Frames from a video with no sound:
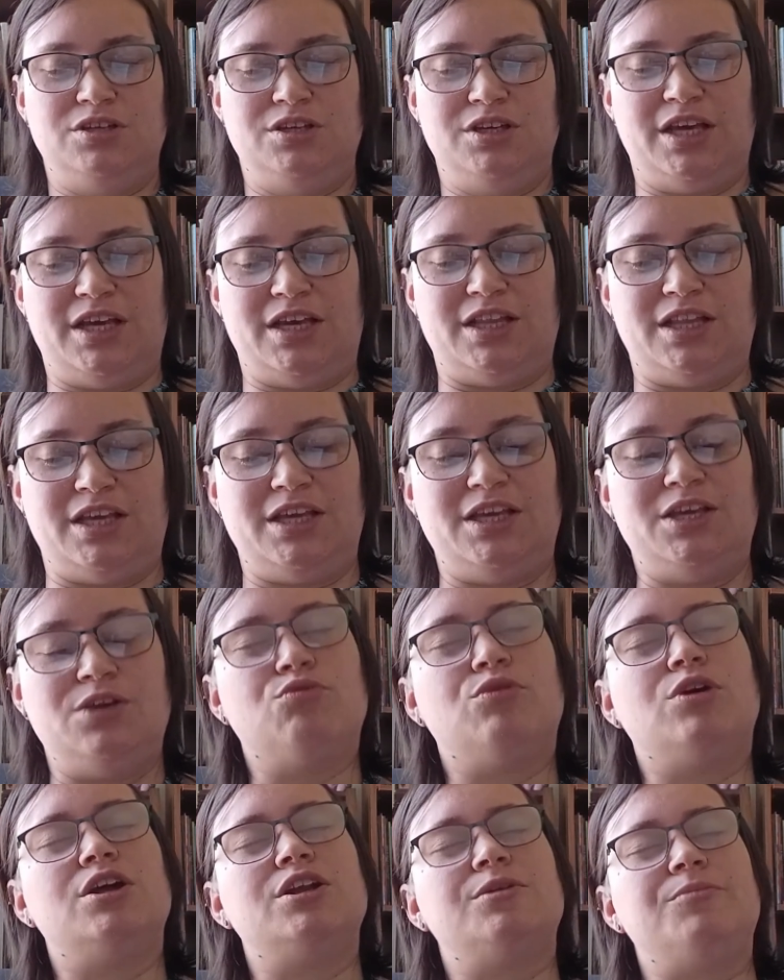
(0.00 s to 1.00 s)
and that he
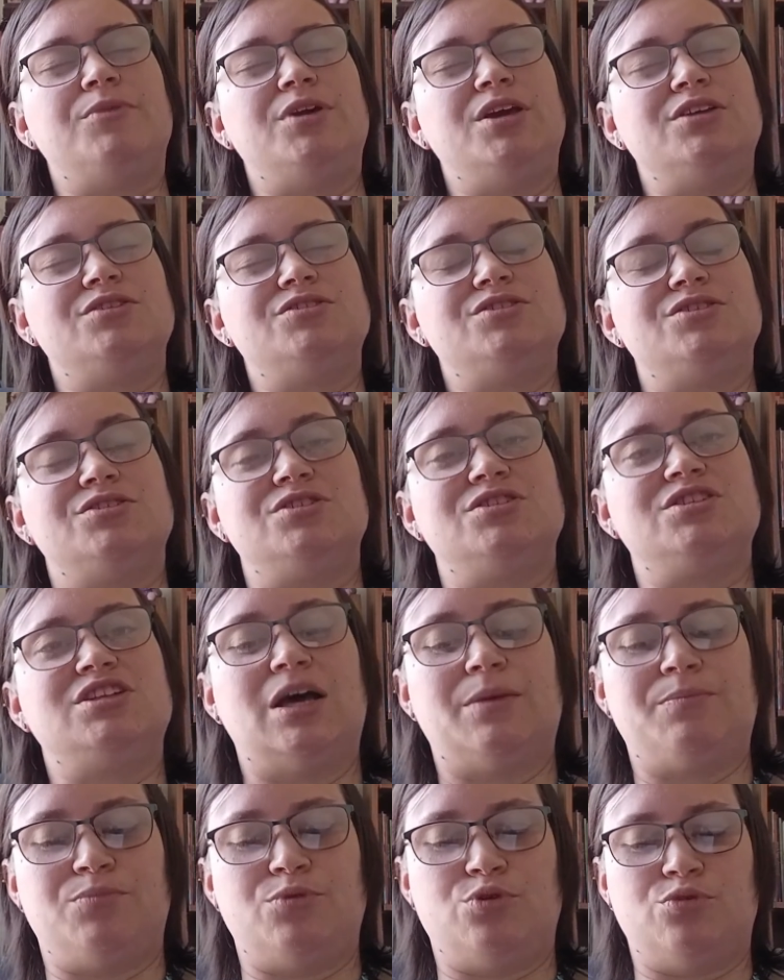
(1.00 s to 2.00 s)
wanted me to
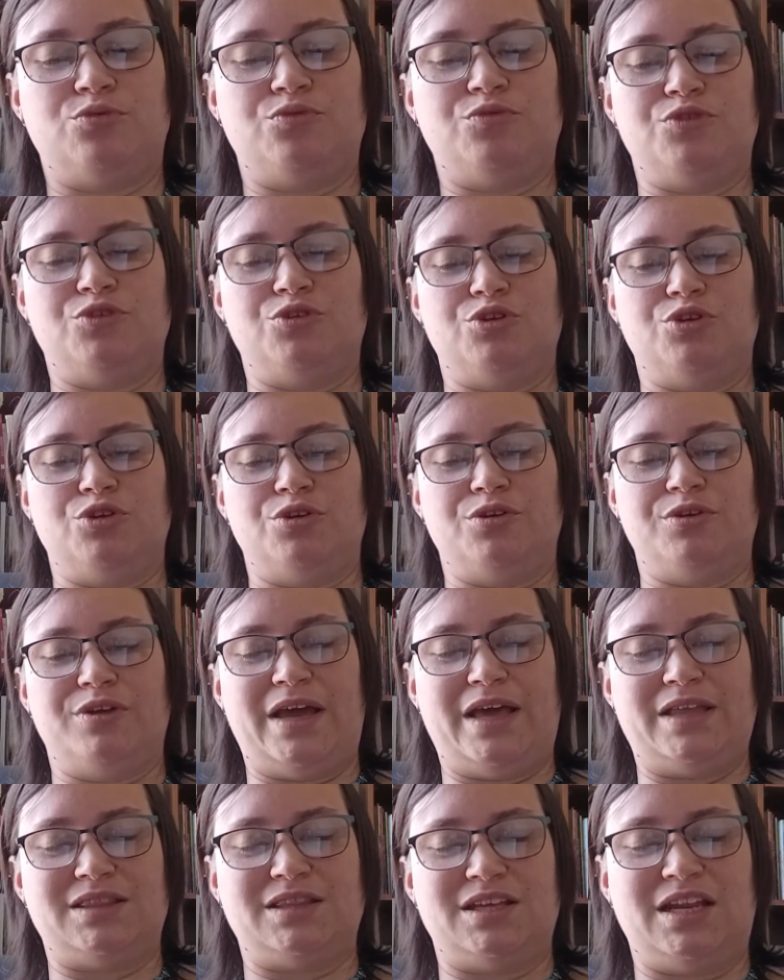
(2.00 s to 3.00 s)
stop over
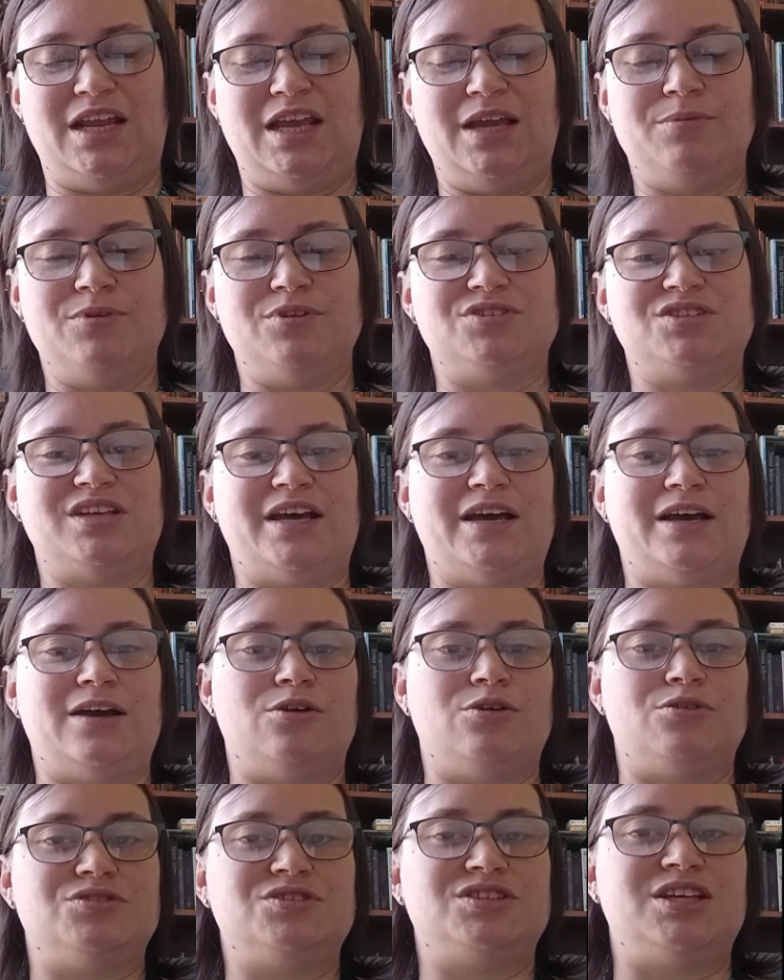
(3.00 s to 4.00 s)
at the neighbor's
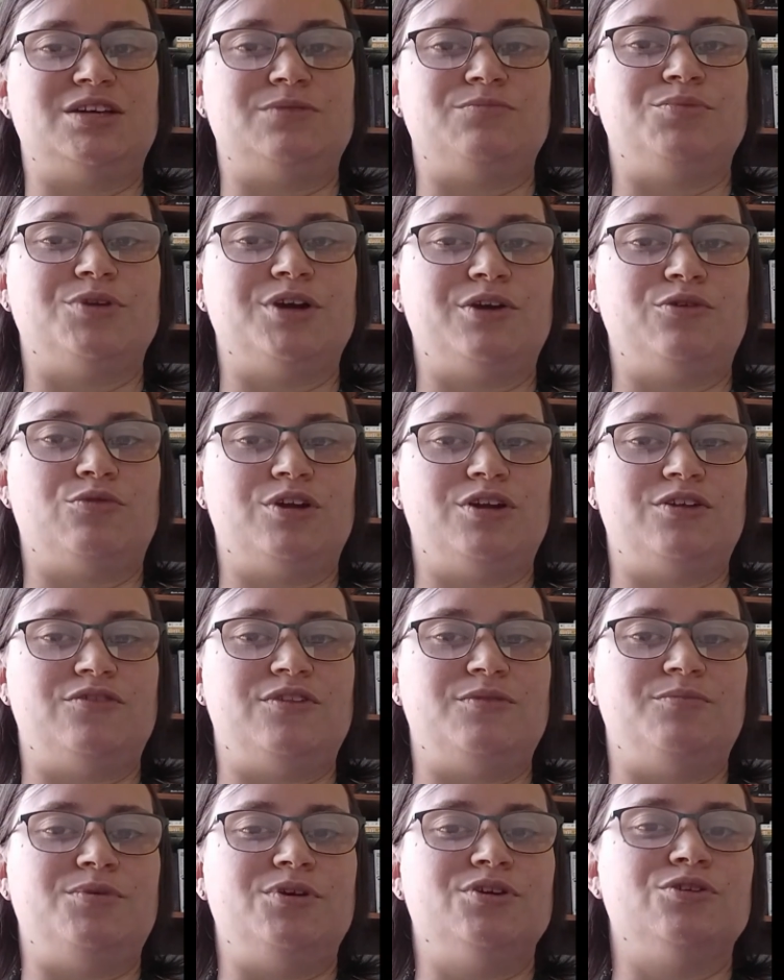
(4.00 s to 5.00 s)
house and bring one of
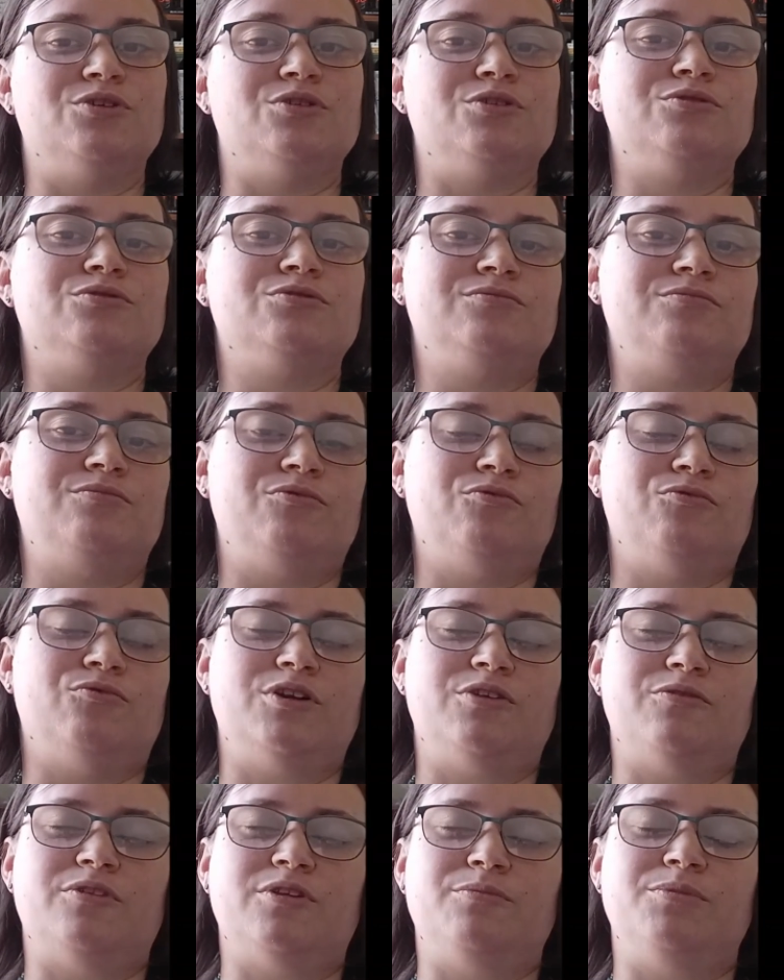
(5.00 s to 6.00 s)
the beer,
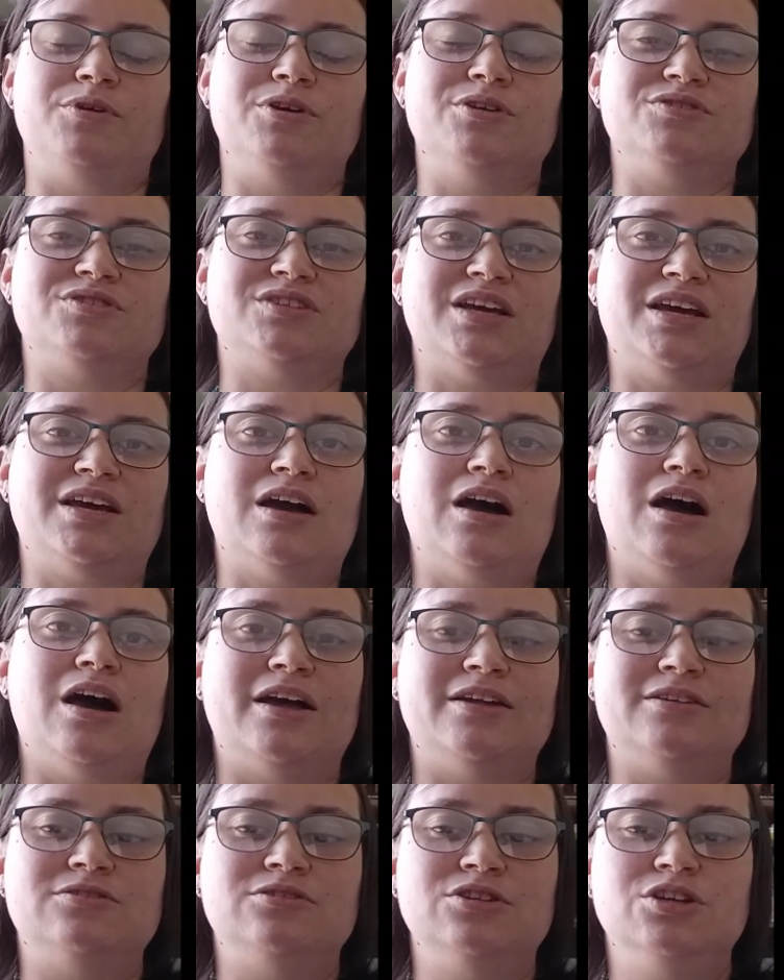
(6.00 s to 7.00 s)
one of the beers I
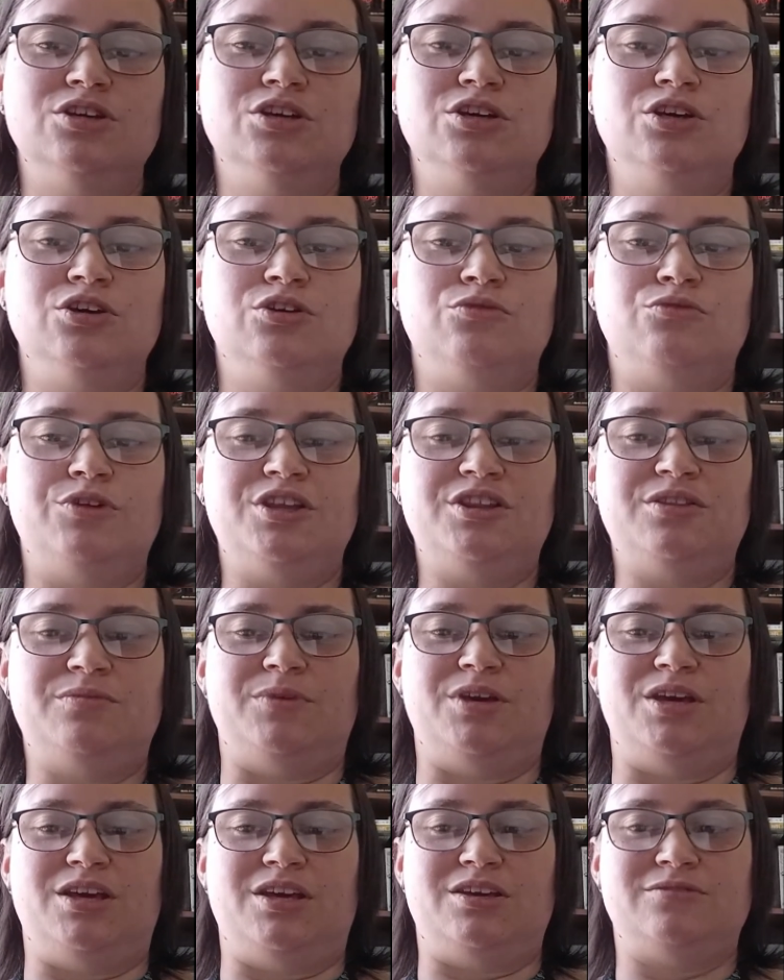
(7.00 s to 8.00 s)
got with
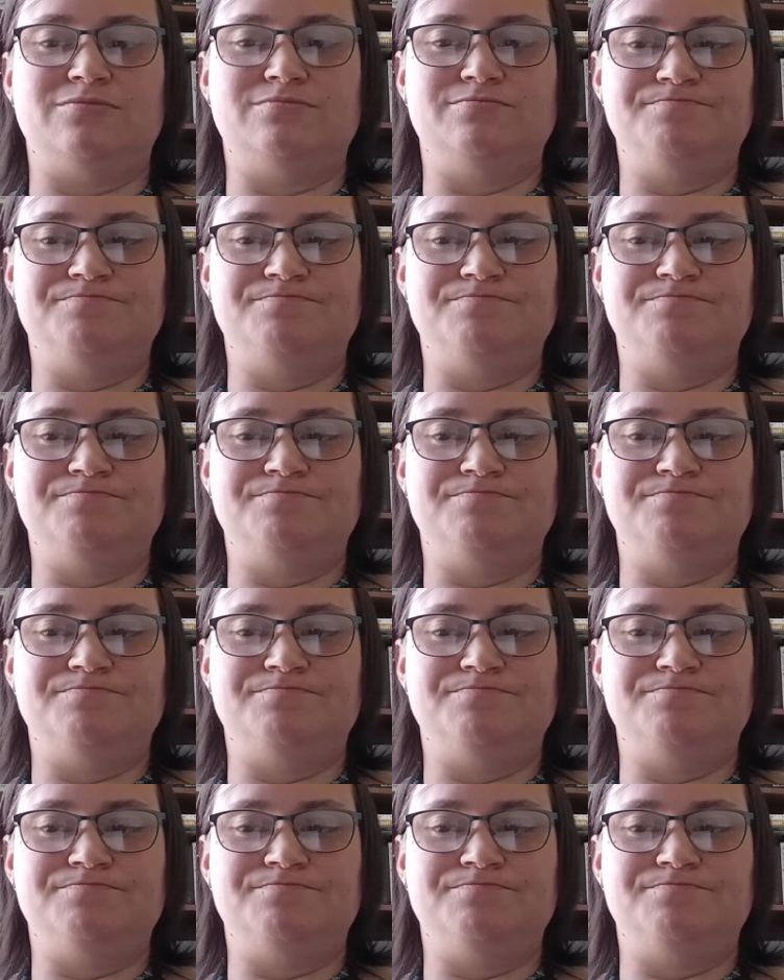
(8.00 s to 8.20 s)
me.